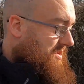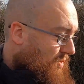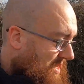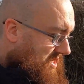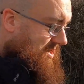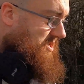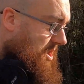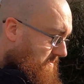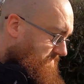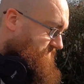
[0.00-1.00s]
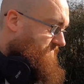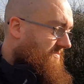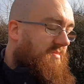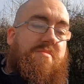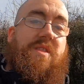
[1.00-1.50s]
in winter, so
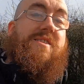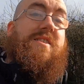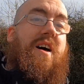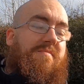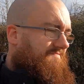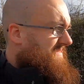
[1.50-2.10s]
there's that.